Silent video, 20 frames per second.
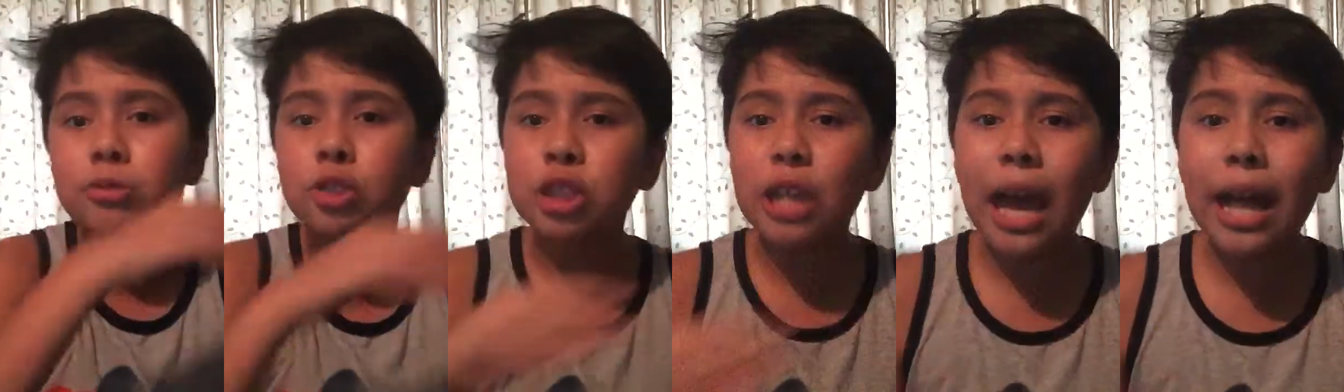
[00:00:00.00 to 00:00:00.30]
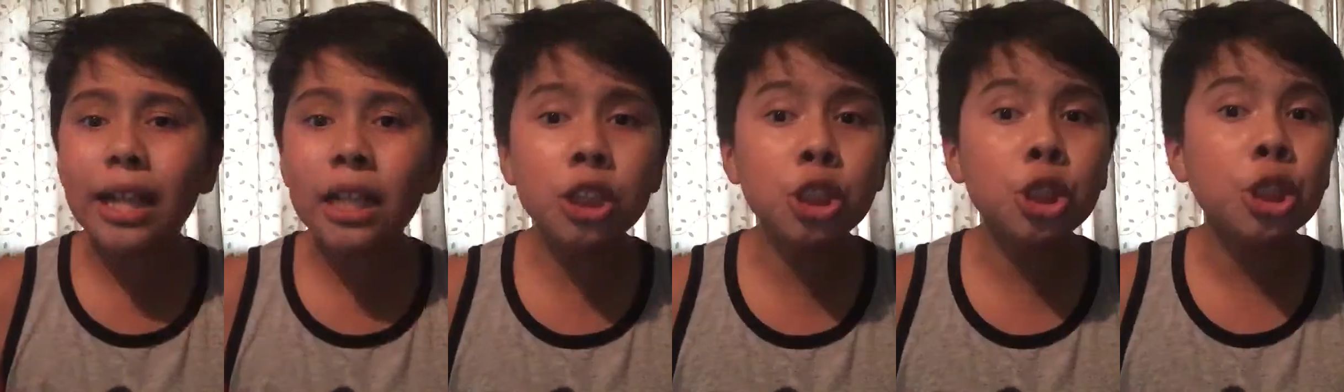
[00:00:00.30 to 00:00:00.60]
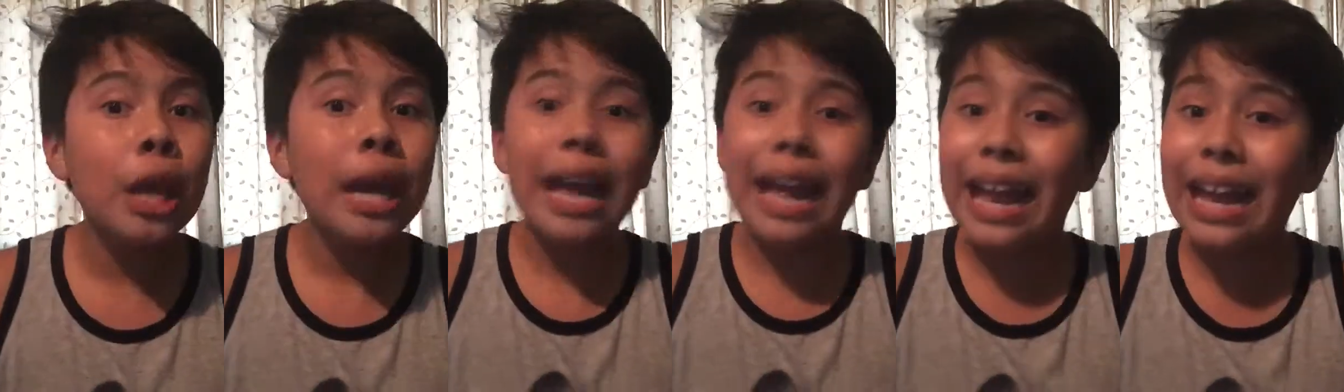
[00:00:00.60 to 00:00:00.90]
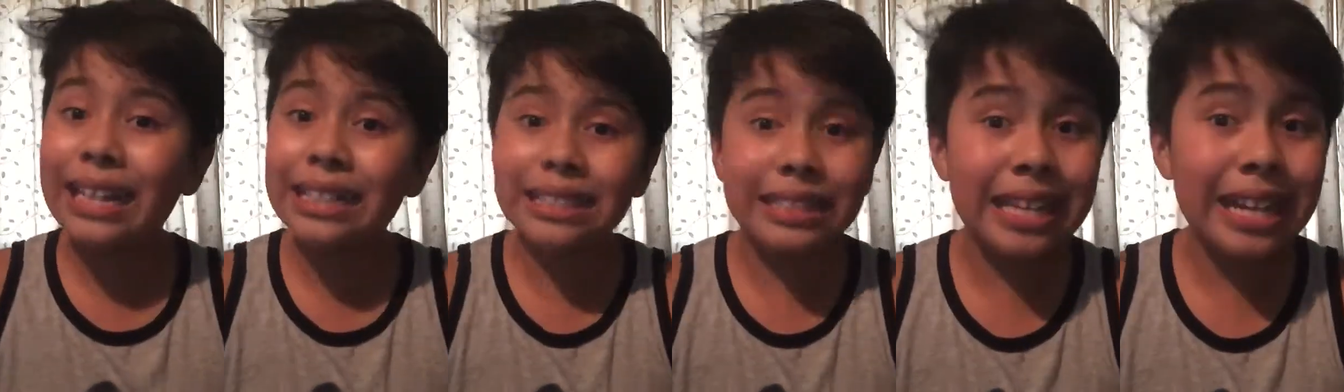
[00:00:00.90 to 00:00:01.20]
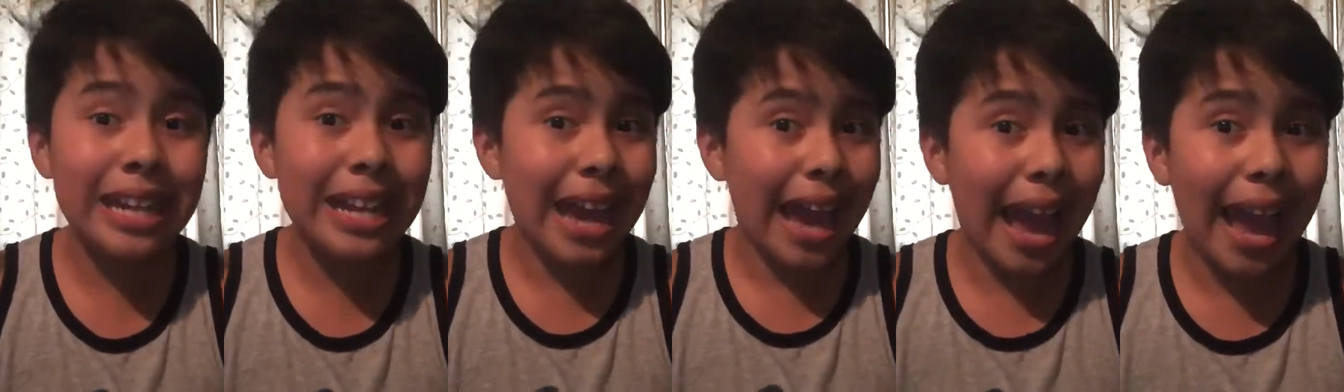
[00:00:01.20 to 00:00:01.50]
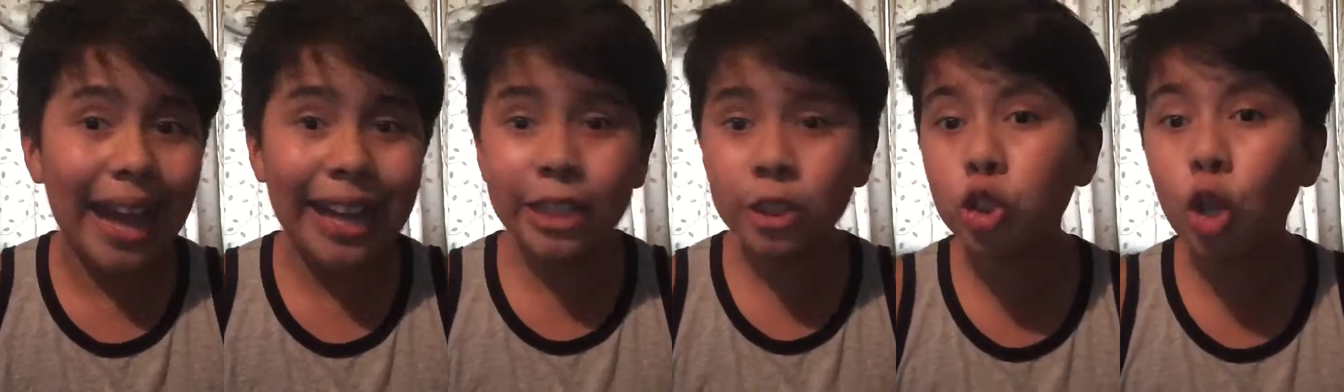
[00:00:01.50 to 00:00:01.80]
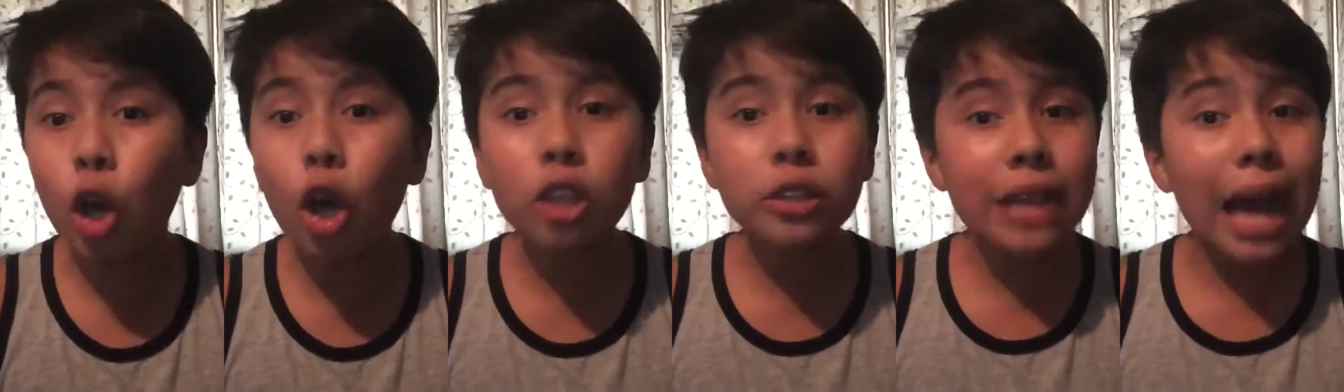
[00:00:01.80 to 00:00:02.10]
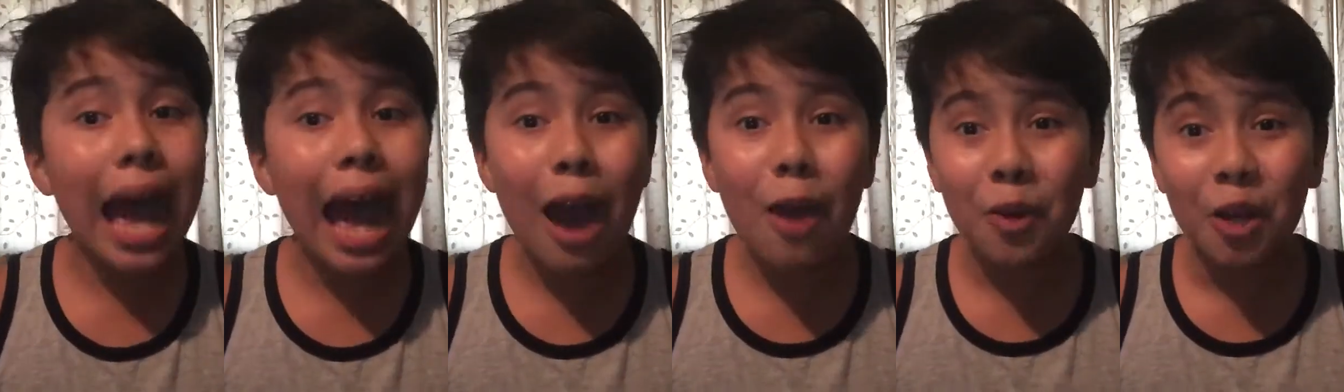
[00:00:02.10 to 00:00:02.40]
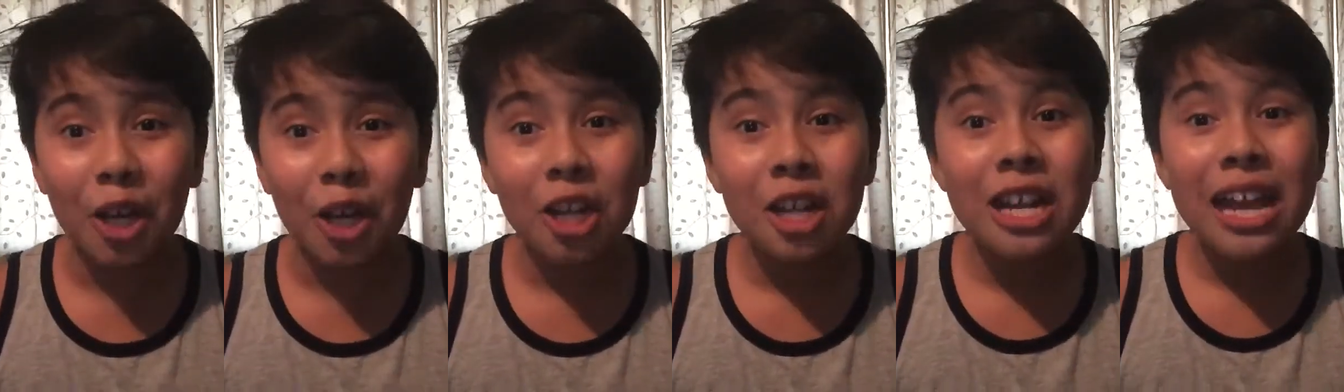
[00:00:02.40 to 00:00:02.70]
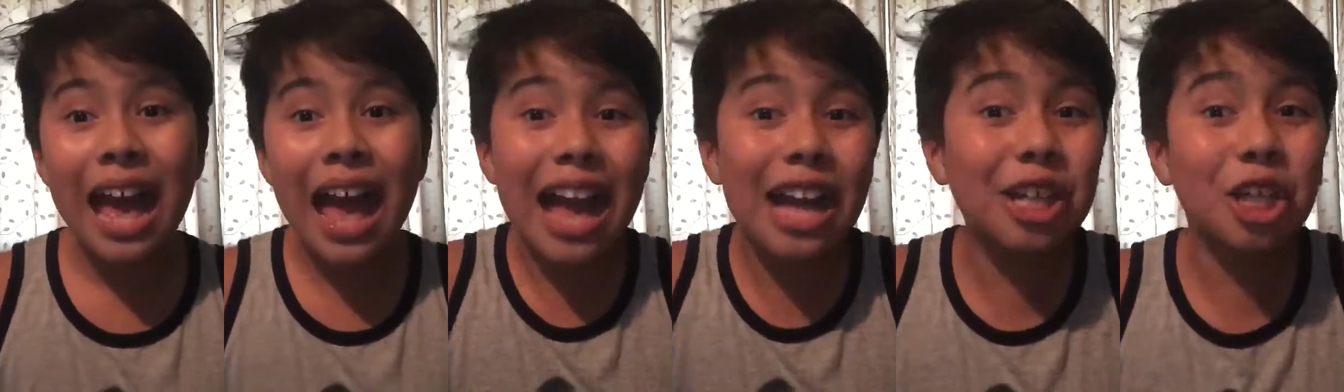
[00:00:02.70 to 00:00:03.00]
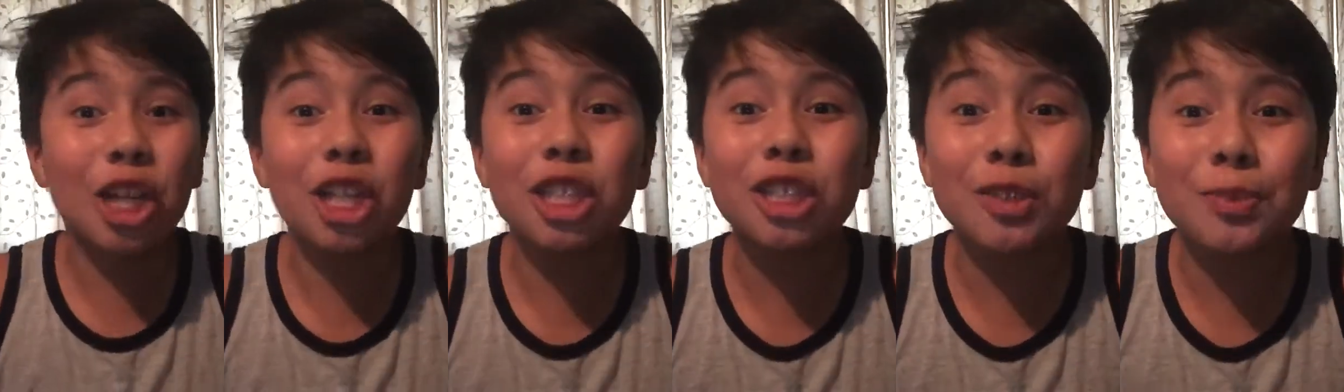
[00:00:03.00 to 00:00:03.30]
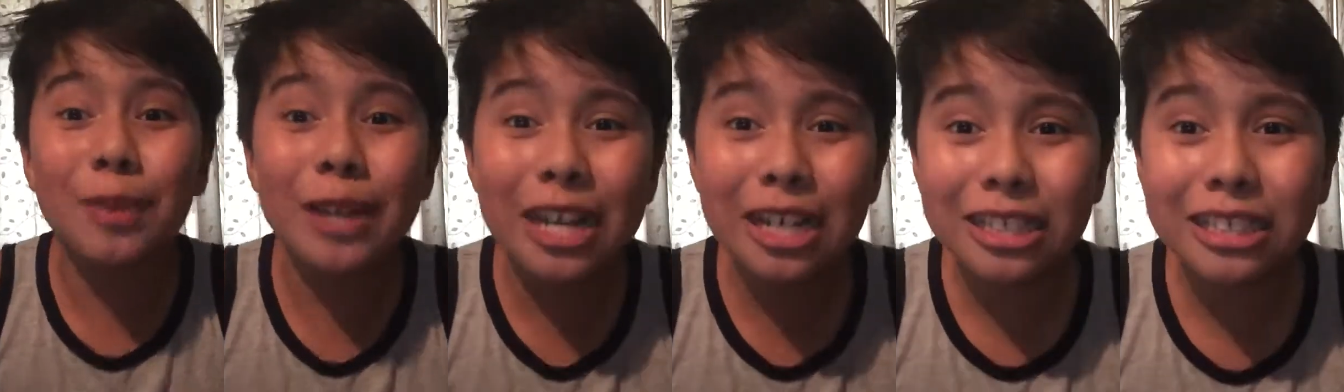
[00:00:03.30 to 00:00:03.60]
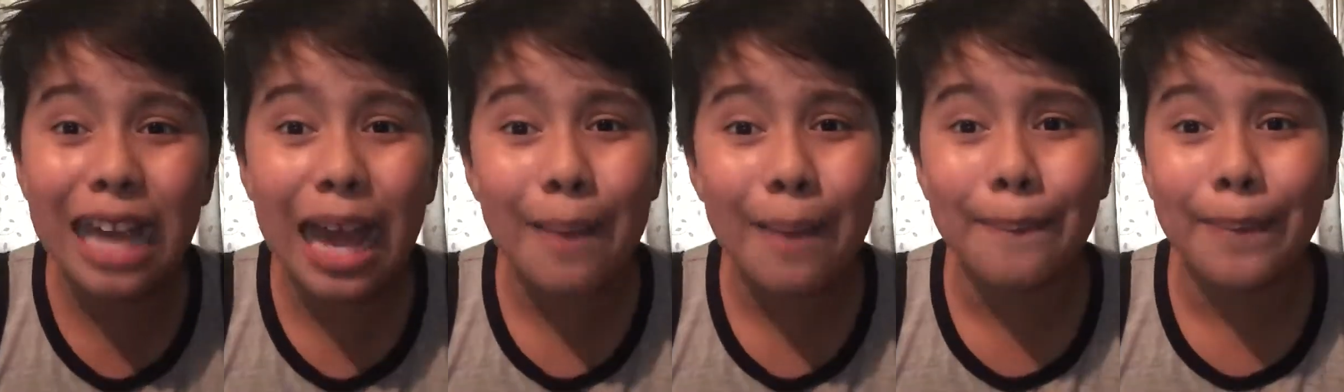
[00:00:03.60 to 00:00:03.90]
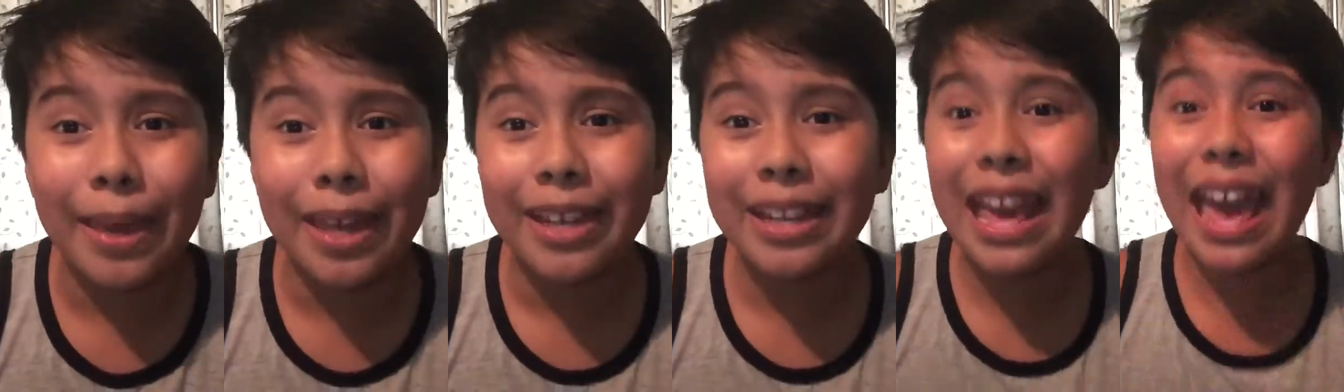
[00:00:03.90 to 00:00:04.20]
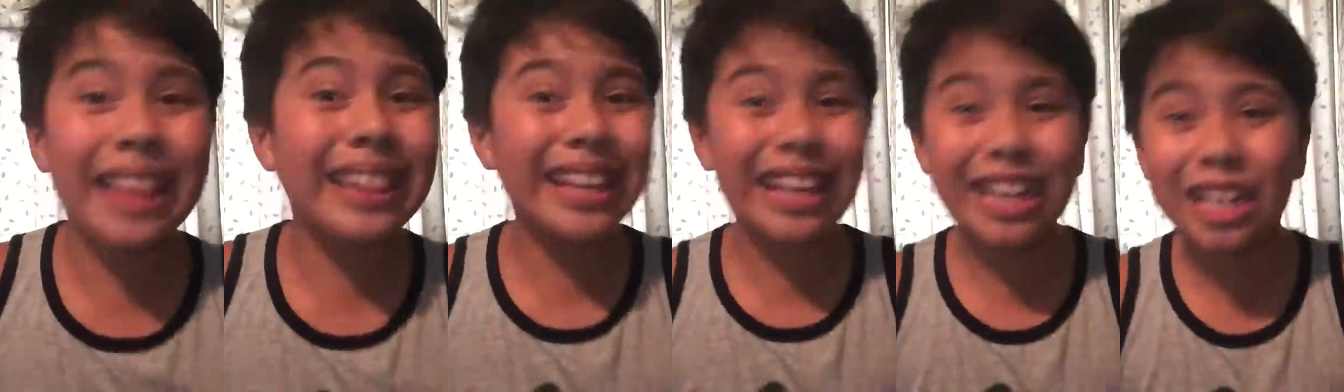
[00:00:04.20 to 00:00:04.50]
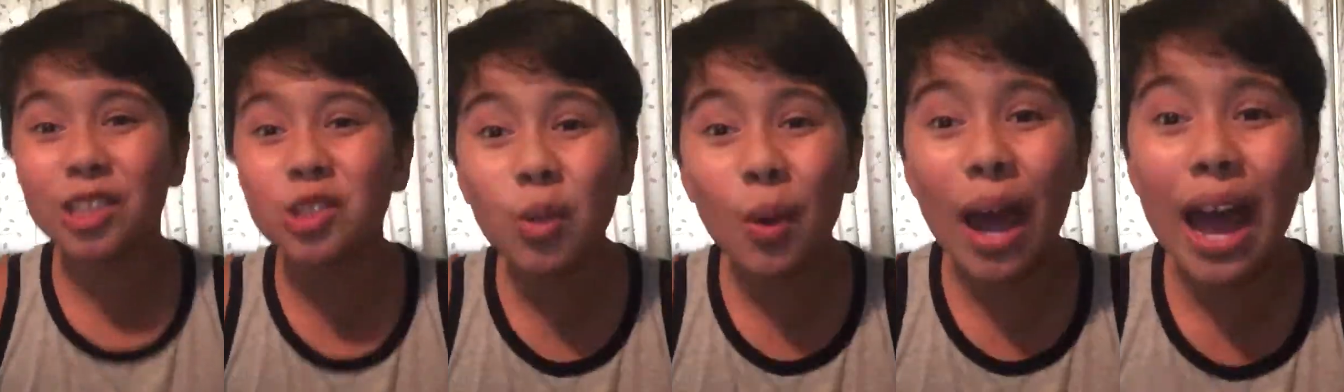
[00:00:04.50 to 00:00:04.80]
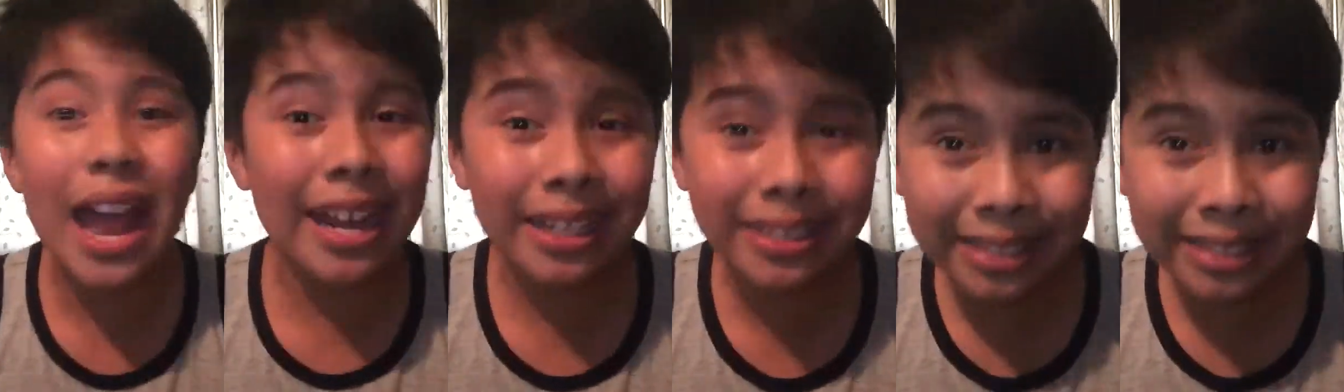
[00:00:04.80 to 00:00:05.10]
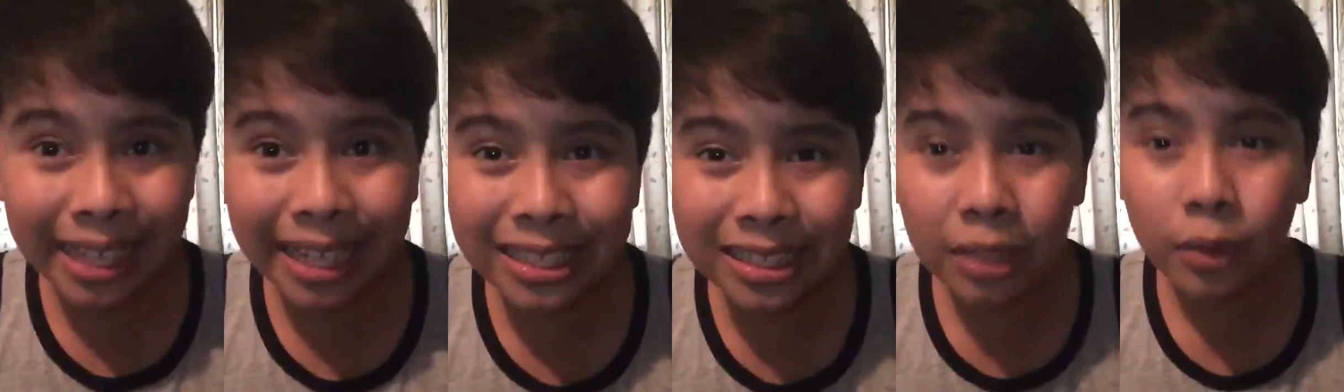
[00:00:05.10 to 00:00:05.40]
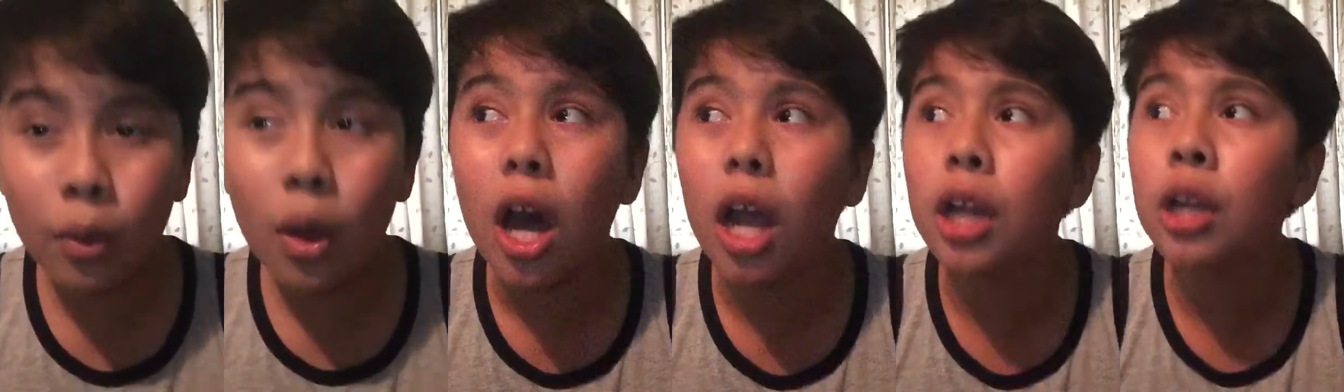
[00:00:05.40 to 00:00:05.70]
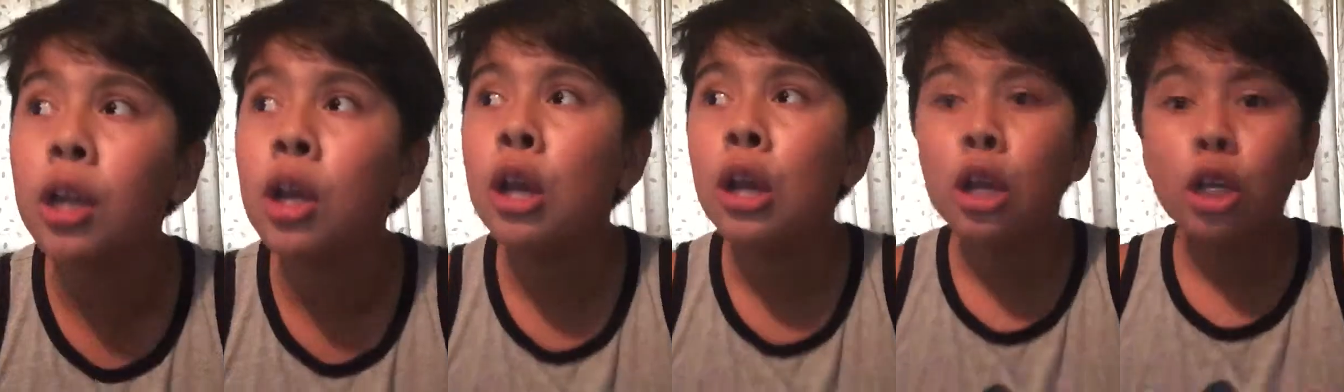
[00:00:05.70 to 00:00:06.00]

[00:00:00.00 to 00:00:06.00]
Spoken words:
challenge, it's the Angel's Hour, and good spirits happen, and they can do anything they want.